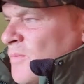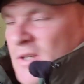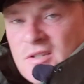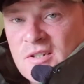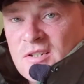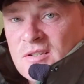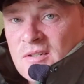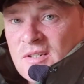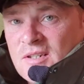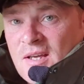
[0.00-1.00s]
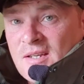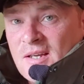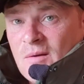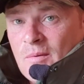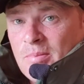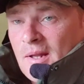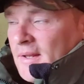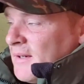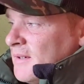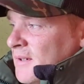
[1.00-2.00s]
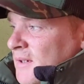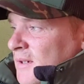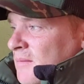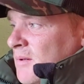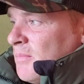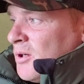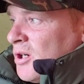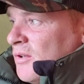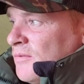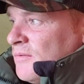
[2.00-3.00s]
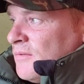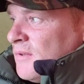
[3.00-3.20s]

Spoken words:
which is how we plan it. We book on,